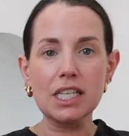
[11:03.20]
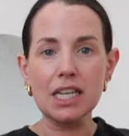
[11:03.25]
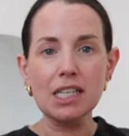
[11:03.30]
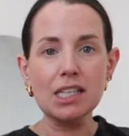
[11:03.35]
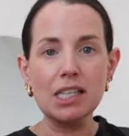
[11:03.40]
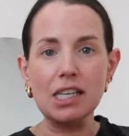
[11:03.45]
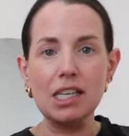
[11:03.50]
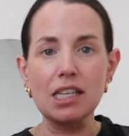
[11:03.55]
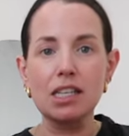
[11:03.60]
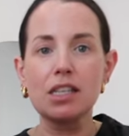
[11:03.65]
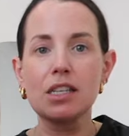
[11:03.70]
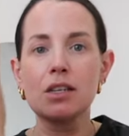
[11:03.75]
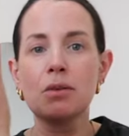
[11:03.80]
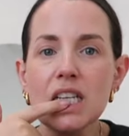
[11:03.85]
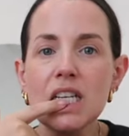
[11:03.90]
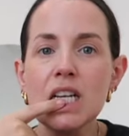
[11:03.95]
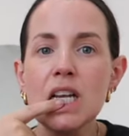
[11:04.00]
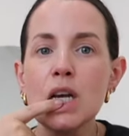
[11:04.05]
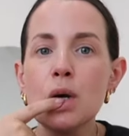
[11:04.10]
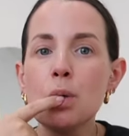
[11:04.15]

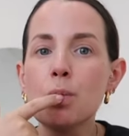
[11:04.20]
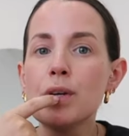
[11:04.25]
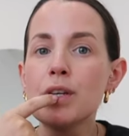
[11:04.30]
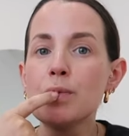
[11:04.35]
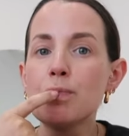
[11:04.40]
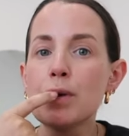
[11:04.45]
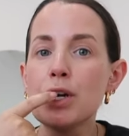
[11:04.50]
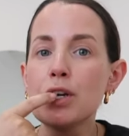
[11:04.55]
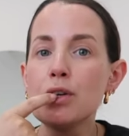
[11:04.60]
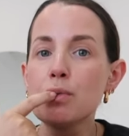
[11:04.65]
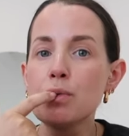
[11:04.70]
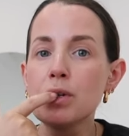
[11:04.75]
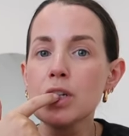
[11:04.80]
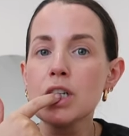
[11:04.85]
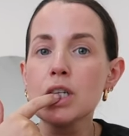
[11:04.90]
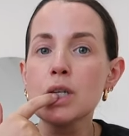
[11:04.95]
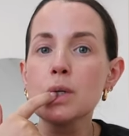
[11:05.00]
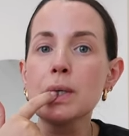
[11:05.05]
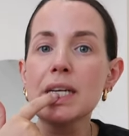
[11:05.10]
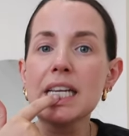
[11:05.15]
dentist. We both want
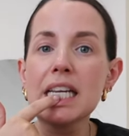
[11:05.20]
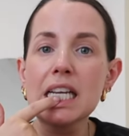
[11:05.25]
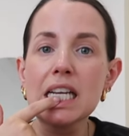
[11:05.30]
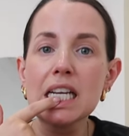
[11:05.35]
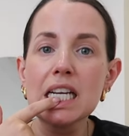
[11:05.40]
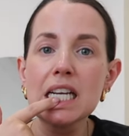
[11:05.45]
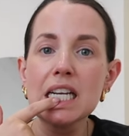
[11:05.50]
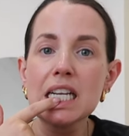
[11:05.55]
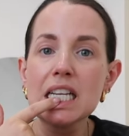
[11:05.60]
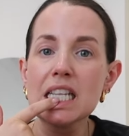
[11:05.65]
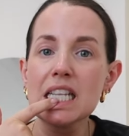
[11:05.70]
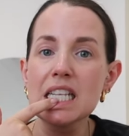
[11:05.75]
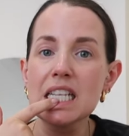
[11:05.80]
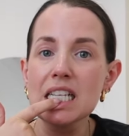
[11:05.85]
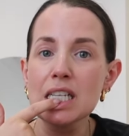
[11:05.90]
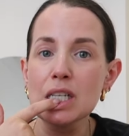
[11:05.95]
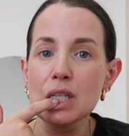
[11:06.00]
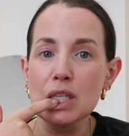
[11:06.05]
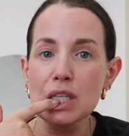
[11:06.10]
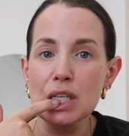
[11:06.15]
to tweak this
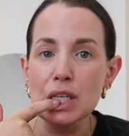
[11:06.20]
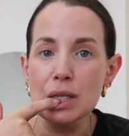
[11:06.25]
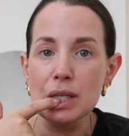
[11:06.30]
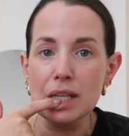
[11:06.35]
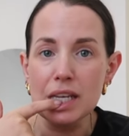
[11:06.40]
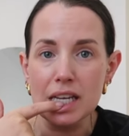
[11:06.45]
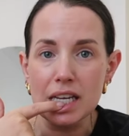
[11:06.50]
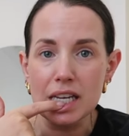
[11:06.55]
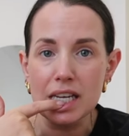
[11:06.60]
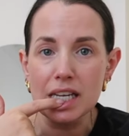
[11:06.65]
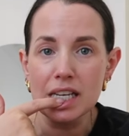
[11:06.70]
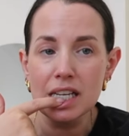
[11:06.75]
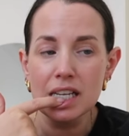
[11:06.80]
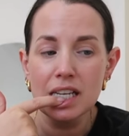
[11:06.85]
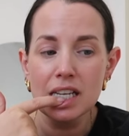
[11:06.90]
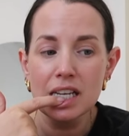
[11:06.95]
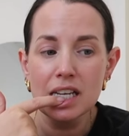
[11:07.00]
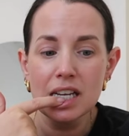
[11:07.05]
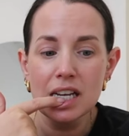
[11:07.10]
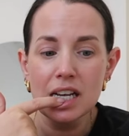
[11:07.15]
little tooth here.
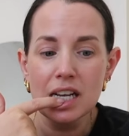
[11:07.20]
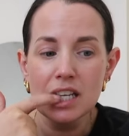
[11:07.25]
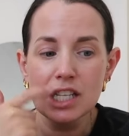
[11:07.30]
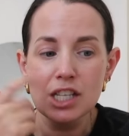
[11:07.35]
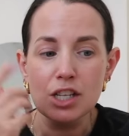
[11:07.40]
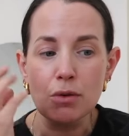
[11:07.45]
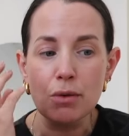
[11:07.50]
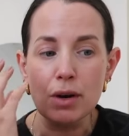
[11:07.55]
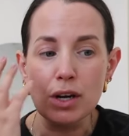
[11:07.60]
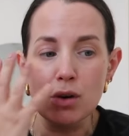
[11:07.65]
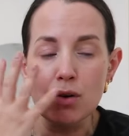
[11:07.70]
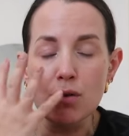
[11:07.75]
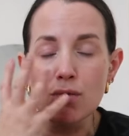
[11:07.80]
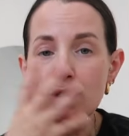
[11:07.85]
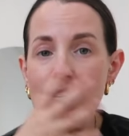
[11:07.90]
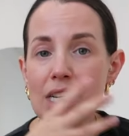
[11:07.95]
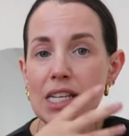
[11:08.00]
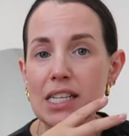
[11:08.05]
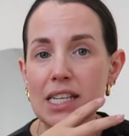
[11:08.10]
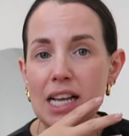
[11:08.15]
So I got
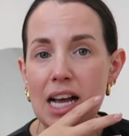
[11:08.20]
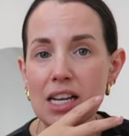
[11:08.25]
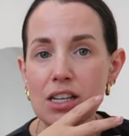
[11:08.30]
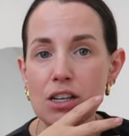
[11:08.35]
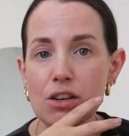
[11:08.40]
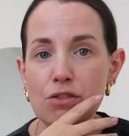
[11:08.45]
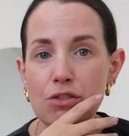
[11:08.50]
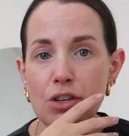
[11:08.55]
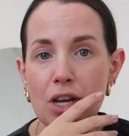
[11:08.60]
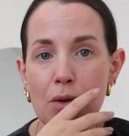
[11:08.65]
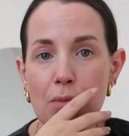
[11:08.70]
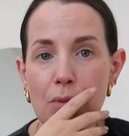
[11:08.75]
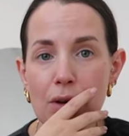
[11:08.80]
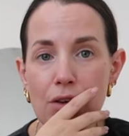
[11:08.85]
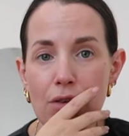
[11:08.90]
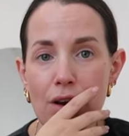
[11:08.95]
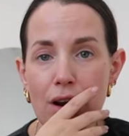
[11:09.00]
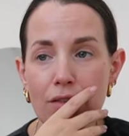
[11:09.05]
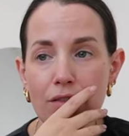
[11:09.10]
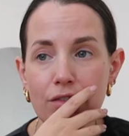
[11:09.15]
re-scanned after I had my
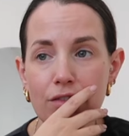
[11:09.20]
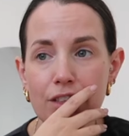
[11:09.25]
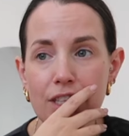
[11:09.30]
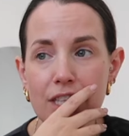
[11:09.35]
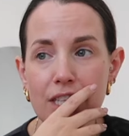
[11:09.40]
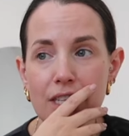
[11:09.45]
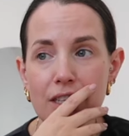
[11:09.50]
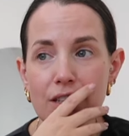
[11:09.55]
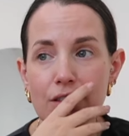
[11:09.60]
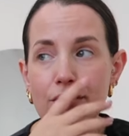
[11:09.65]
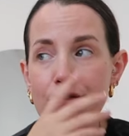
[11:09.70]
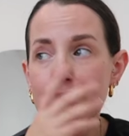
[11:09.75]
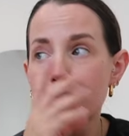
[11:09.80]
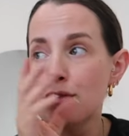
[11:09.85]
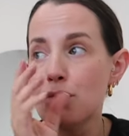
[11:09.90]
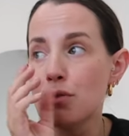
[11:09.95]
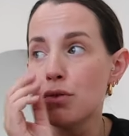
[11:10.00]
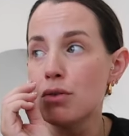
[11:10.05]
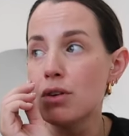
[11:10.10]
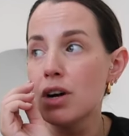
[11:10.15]
crown fitted
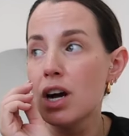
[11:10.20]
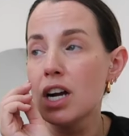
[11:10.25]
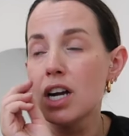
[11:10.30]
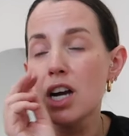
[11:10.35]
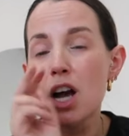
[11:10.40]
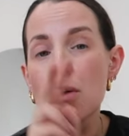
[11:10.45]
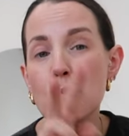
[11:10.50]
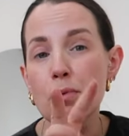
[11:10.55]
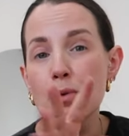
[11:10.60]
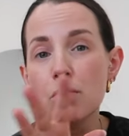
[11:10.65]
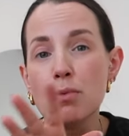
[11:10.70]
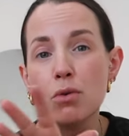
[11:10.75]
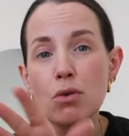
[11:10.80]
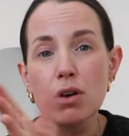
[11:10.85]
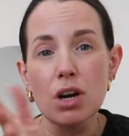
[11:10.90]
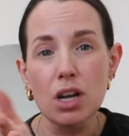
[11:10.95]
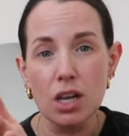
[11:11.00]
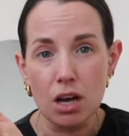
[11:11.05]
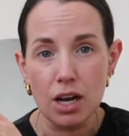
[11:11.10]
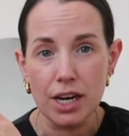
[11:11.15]
for a couple
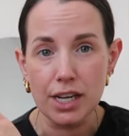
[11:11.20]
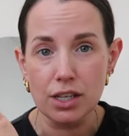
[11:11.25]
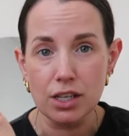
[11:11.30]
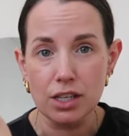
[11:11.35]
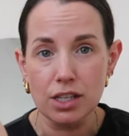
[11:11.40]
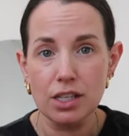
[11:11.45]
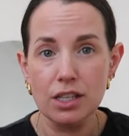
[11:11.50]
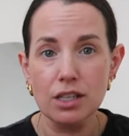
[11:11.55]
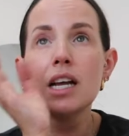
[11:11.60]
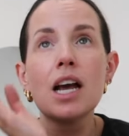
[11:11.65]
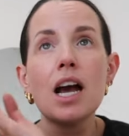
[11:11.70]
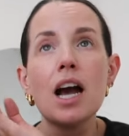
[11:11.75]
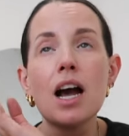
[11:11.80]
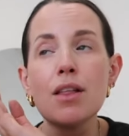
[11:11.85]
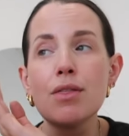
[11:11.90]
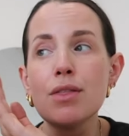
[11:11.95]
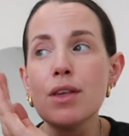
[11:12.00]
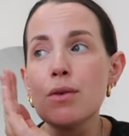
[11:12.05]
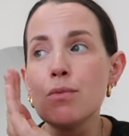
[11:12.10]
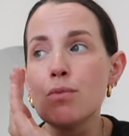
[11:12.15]
more aligners,
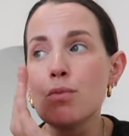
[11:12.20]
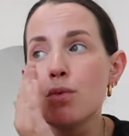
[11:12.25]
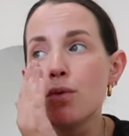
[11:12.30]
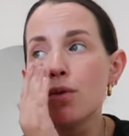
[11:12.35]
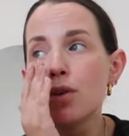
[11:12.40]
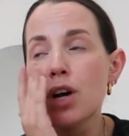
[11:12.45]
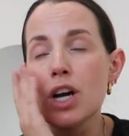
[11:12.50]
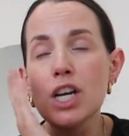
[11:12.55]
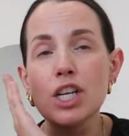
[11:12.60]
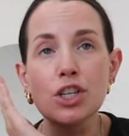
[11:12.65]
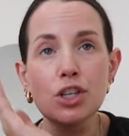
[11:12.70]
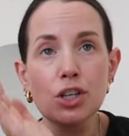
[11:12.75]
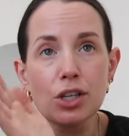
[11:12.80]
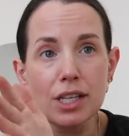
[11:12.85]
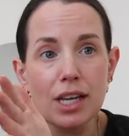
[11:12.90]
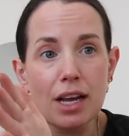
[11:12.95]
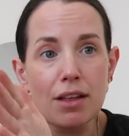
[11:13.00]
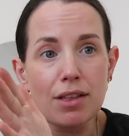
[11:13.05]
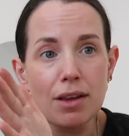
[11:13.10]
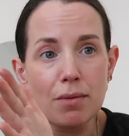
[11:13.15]
and then I should
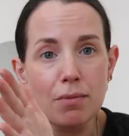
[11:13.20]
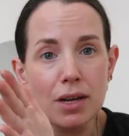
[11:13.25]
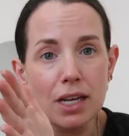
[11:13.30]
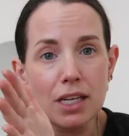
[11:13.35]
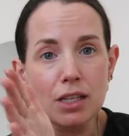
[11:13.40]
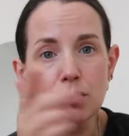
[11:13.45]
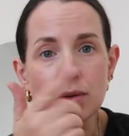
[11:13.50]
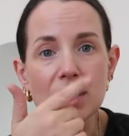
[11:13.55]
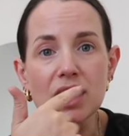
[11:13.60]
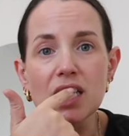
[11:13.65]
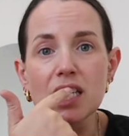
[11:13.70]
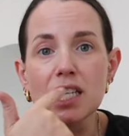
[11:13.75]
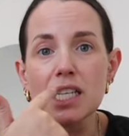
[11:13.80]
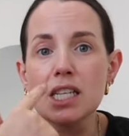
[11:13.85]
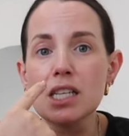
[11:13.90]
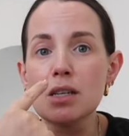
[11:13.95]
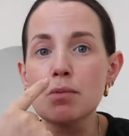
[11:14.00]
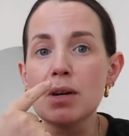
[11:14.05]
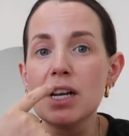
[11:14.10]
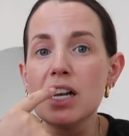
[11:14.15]
get them next week because
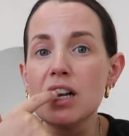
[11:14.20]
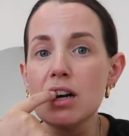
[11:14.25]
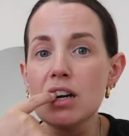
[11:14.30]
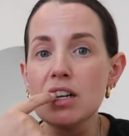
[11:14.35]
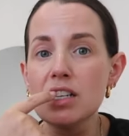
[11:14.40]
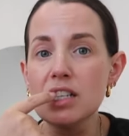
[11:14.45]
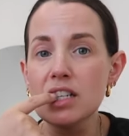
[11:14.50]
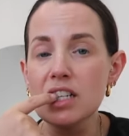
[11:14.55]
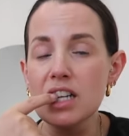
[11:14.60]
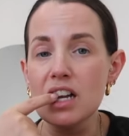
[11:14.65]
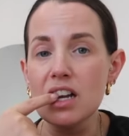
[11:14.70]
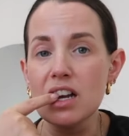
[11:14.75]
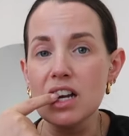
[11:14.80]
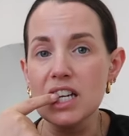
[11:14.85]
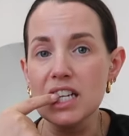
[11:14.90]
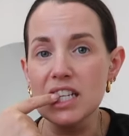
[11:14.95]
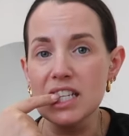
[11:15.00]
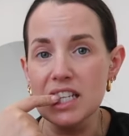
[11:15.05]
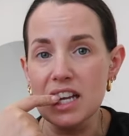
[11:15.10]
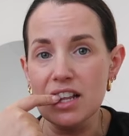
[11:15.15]
this is my last
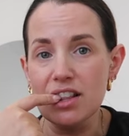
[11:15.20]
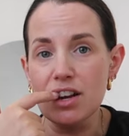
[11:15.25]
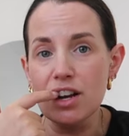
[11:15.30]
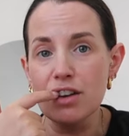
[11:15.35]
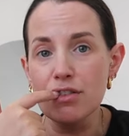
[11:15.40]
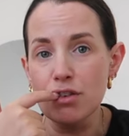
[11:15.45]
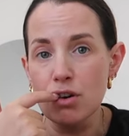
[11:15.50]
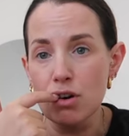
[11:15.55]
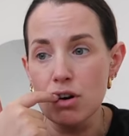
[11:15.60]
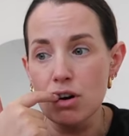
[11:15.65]
aligner set that I've